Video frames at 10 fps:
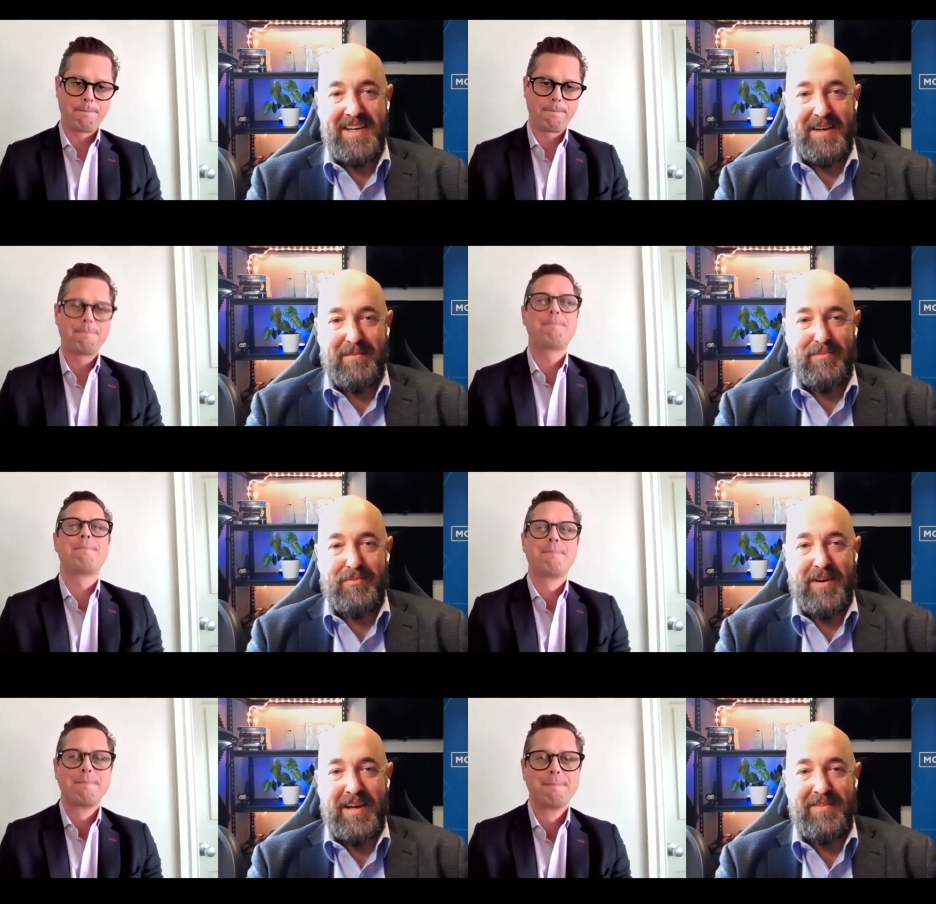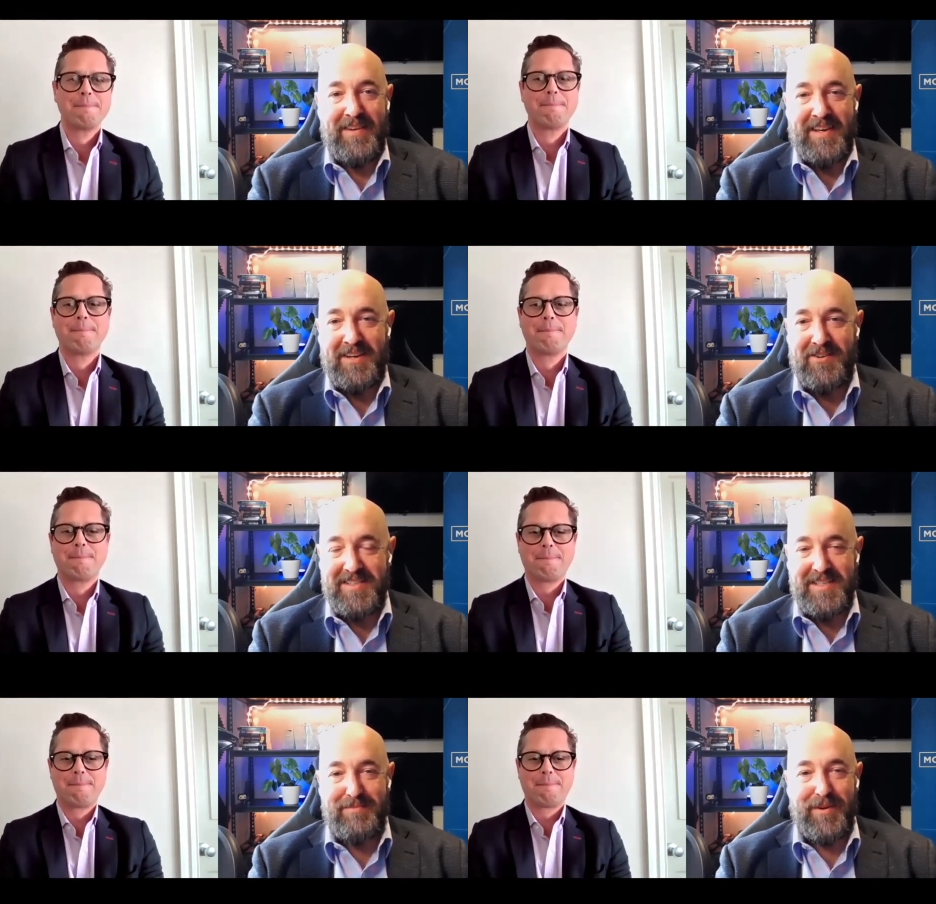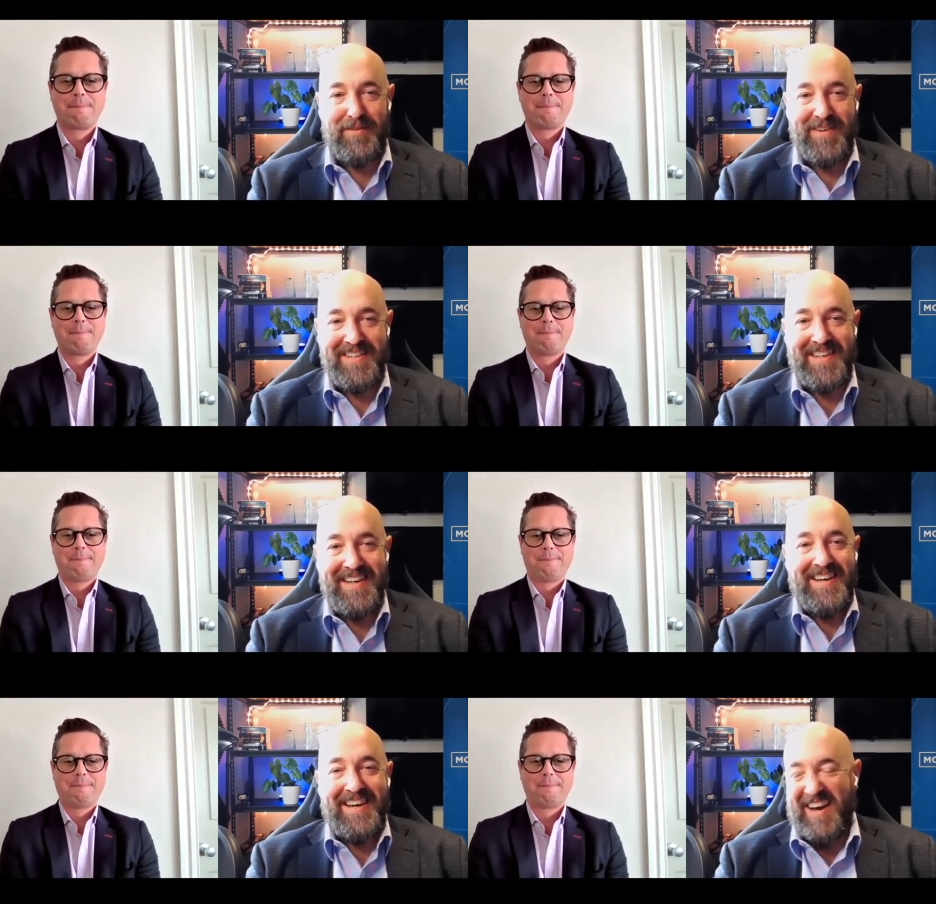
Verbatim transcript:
Speaker 1: uh, bravely increase their profit. I